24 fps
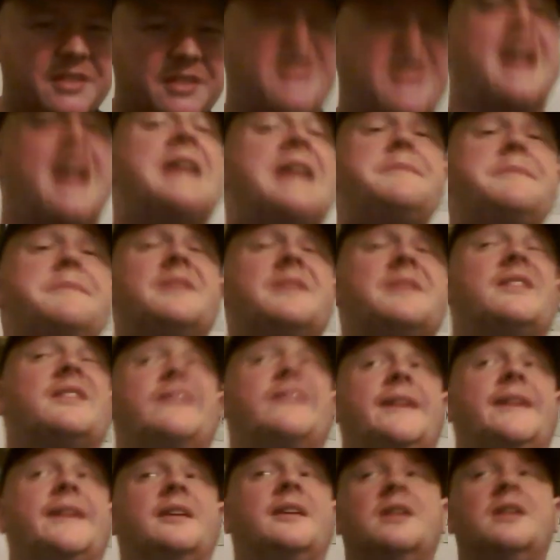of the
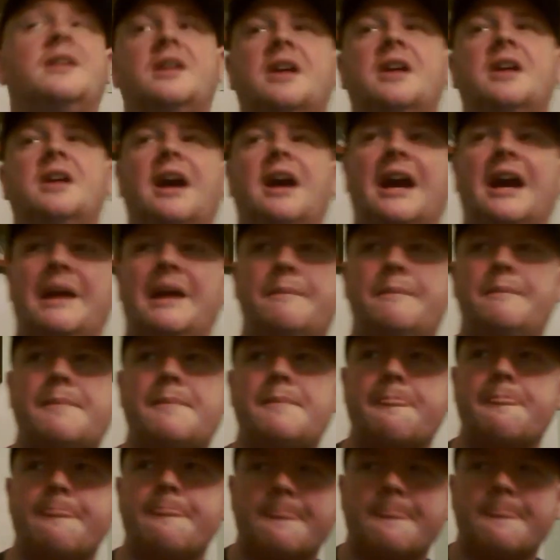hype you've given it.
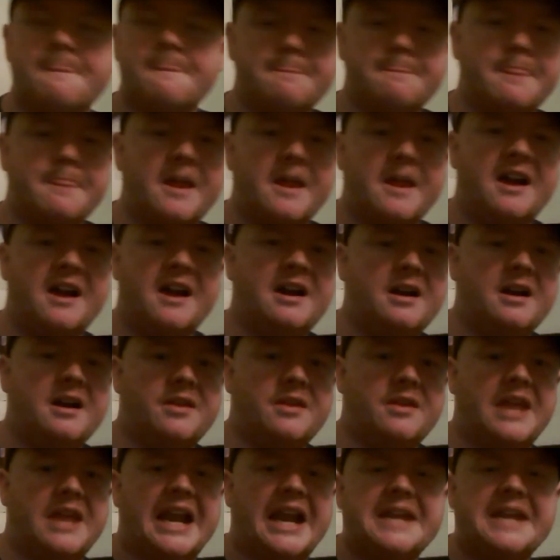
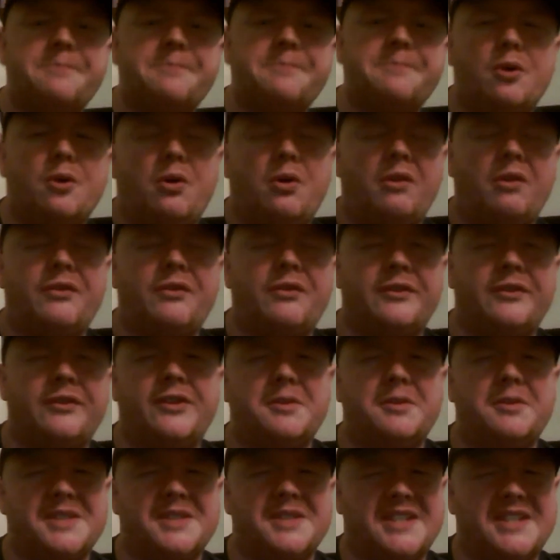The hype
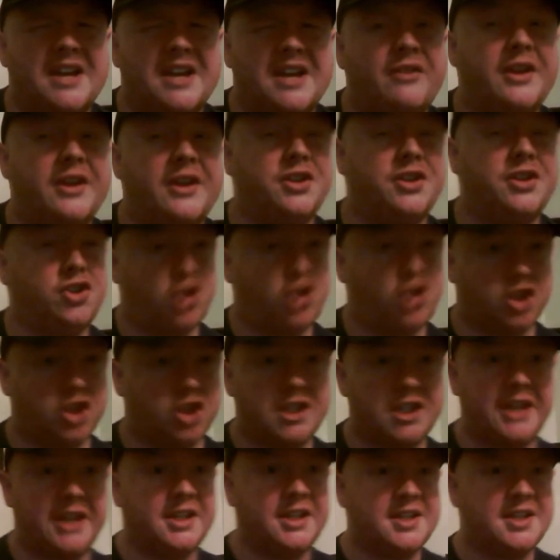of the film itself,
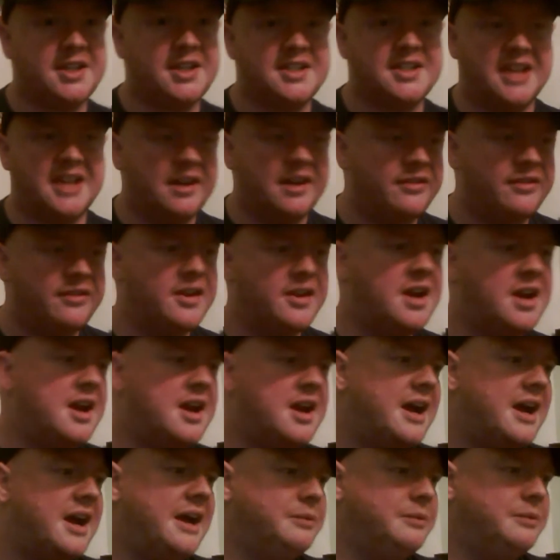it does kind of
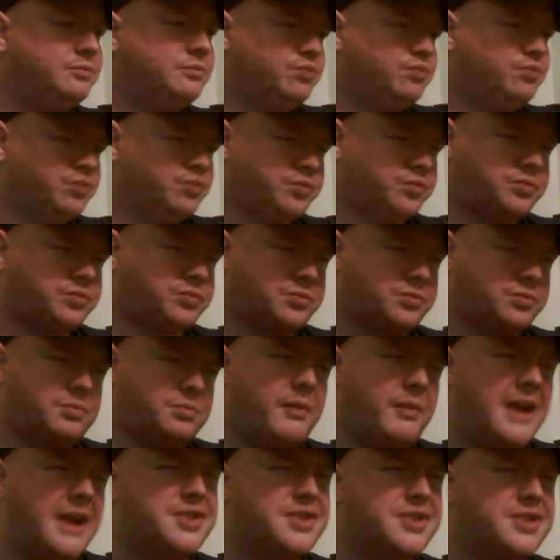deserve.
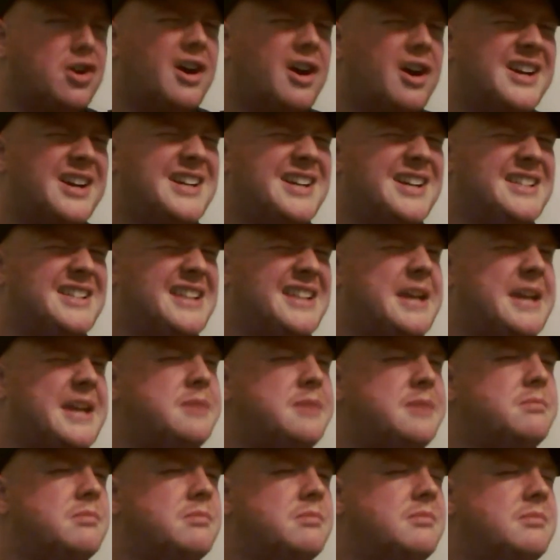It's got
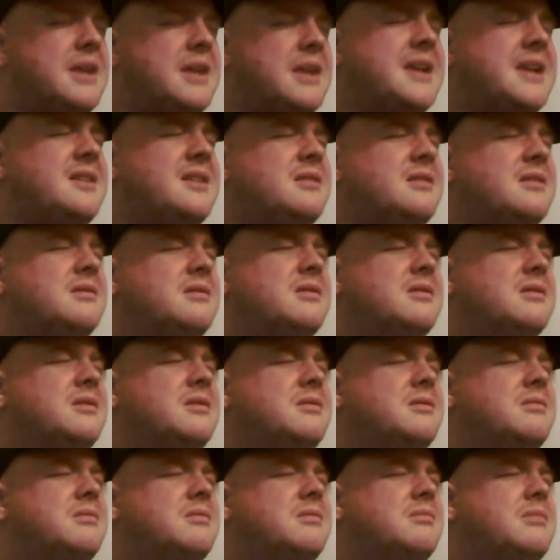a
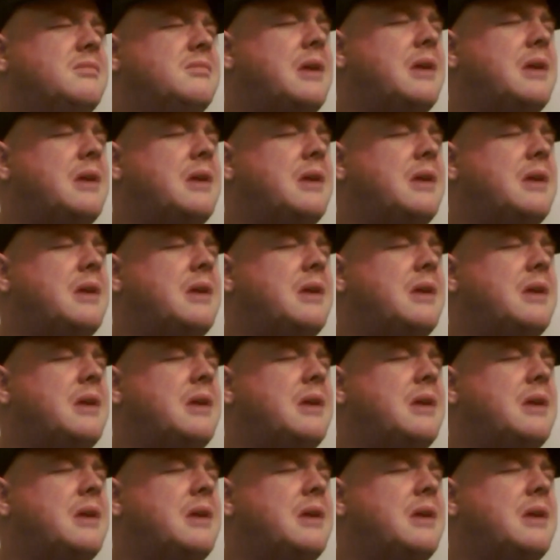9